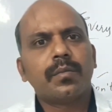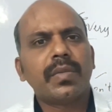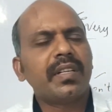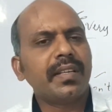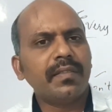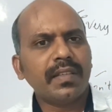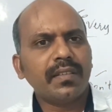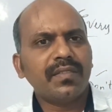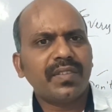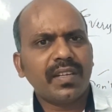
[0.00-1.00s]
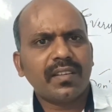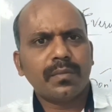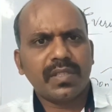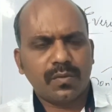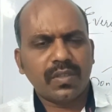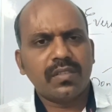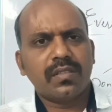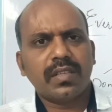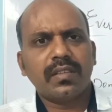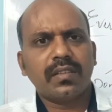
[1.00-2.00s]
But even we are busy. Once
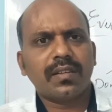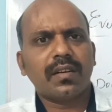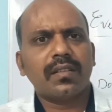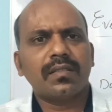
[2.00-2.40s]
think